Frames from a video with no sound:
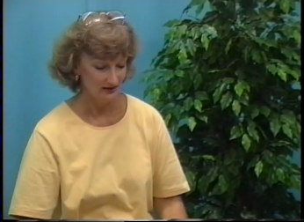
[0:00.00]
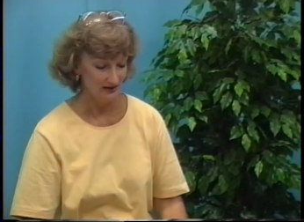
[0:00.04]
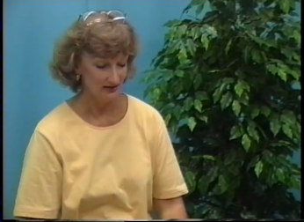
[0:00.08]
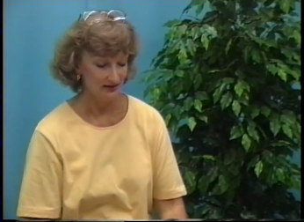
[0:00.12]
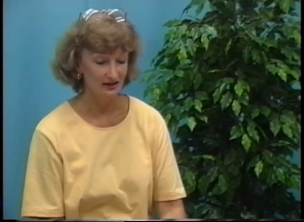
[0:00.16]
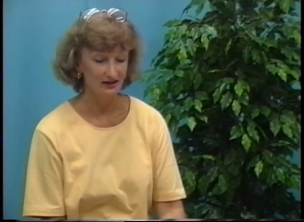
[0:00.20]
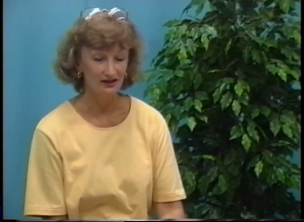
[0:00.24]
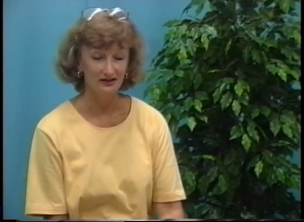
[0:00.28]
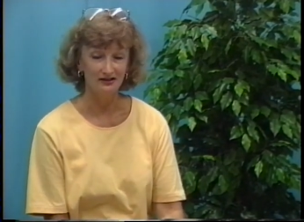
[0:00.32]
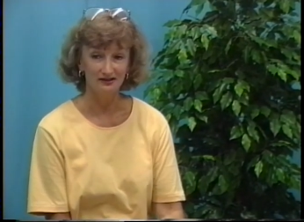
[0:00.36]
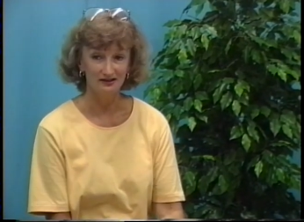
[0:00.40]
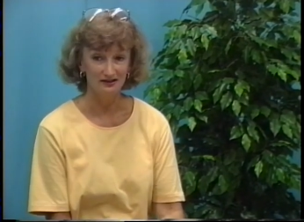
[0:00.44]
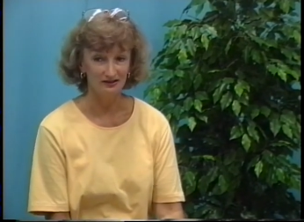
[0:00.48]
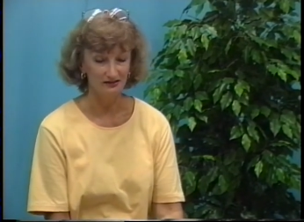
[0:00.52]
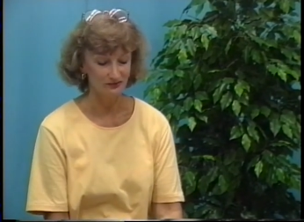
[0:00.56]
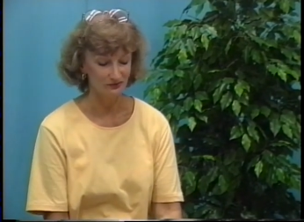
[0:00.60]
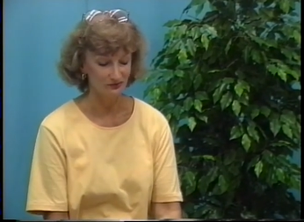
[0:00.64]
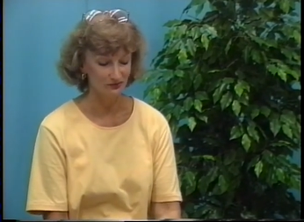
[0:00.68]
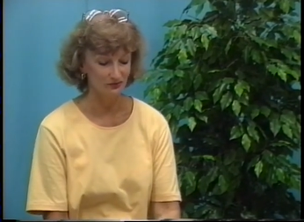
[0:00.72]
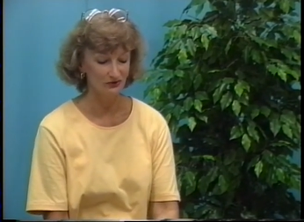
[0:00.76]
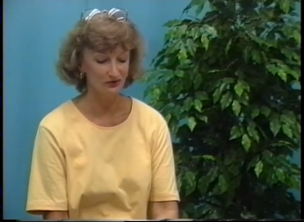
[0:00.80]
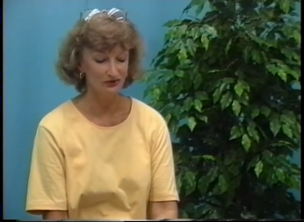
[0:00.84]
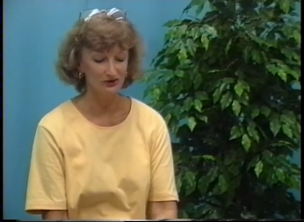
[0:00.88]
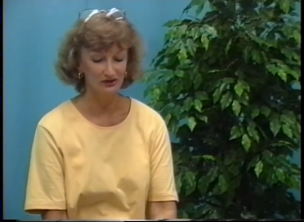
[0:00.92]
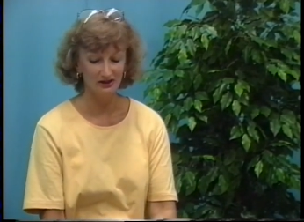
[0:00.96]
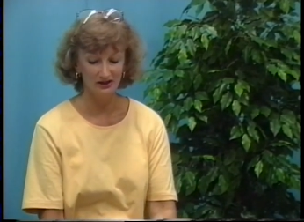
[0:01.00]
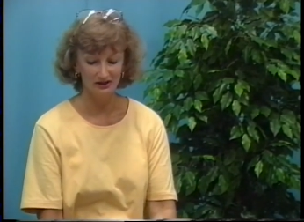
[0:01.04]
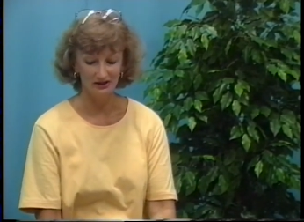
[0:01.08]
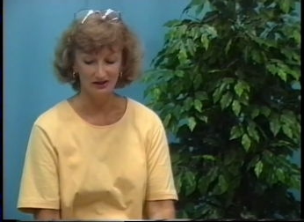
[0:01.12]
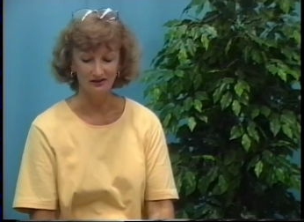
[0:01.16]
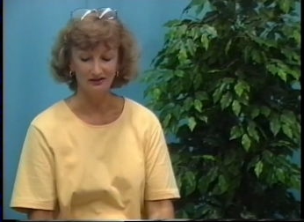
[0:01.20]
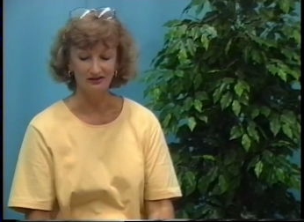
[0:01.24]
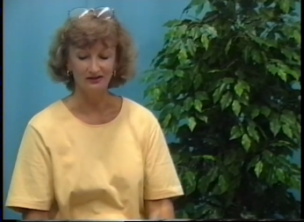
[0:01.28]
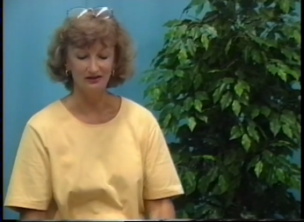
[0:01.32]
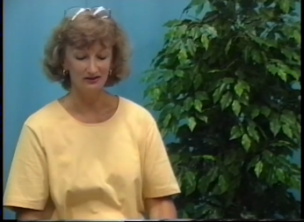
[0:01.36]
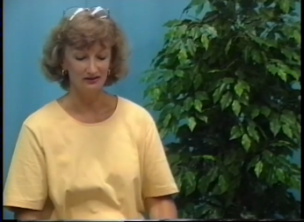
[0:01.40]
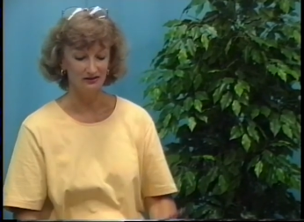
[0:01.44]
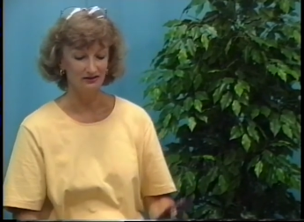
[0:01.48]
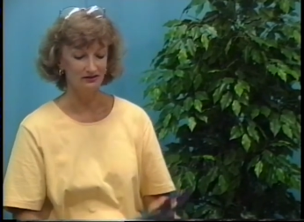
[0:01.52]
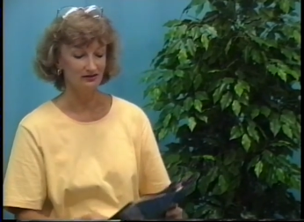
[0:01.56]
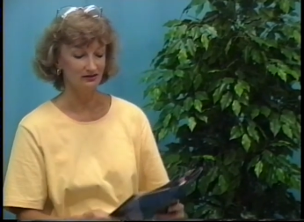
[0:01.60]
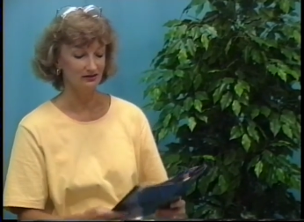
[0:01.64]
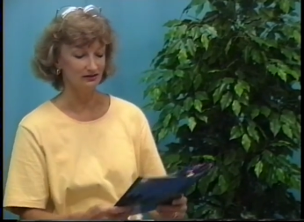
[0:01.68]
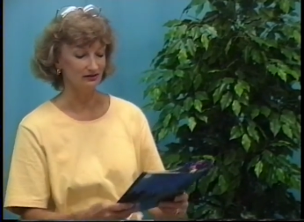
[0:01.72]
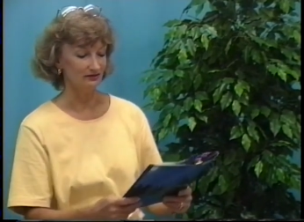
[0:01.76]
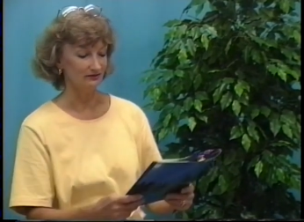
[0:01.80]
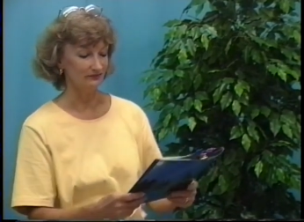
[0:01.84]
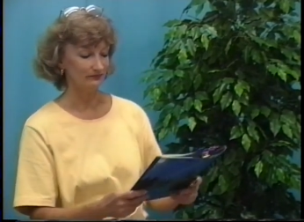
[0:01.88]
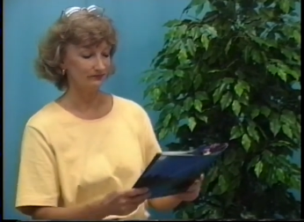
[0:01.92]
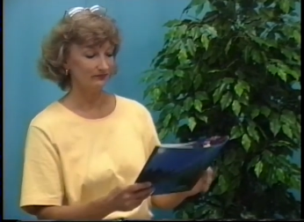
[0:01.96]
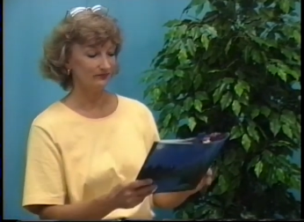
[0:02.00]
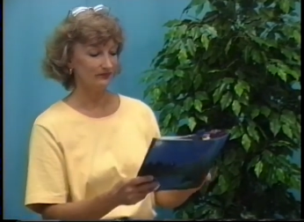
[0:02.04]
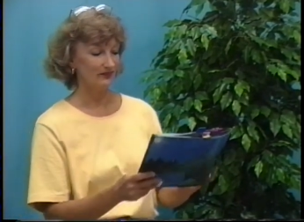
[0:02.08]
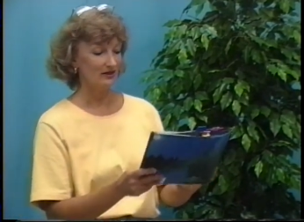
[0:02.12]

and he's really a neat kid.